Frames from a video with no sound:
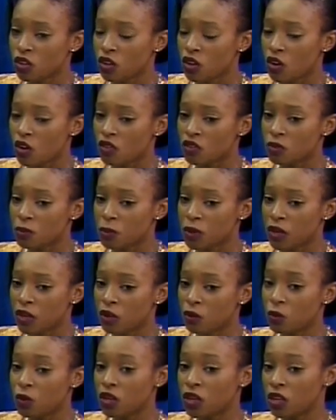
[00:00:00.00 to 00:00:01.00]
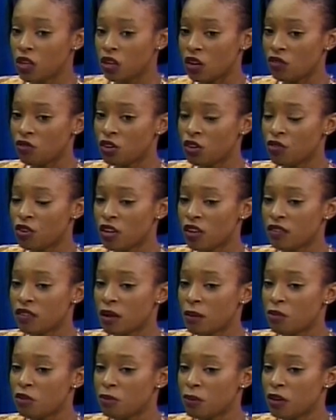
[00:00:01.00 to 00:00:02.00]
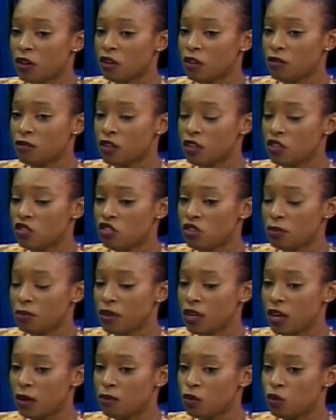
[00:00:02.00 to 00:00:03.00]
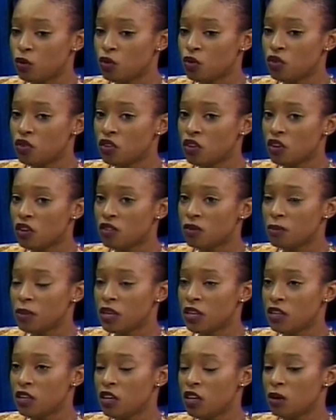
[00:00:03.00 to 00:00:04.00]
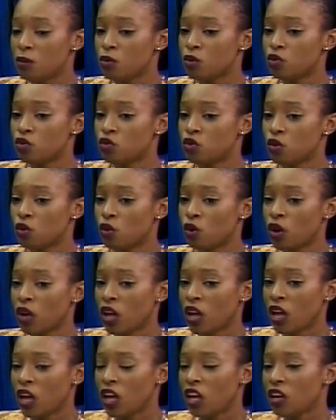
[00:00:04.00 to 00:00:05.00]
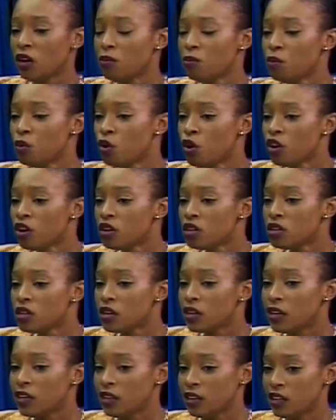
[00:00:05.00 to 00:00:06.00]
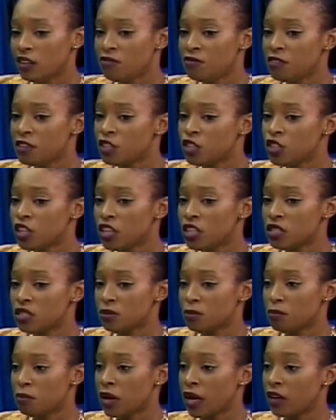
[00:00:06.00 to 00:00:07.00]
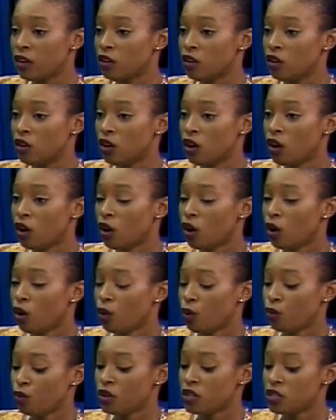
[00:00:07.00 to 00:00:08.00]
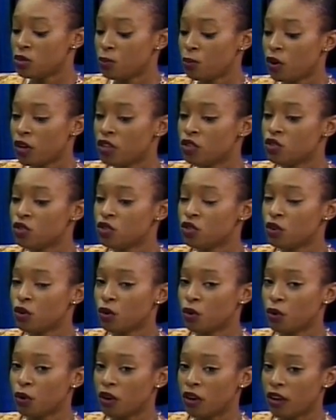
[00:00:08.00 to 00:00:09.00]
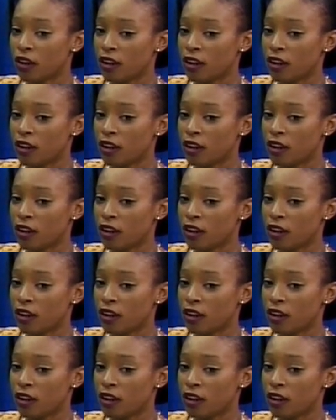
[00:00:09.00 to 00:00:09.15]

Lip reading: us being, with the reestablishment of the GPM, do you see us being able to, in a more efficient manner, respond to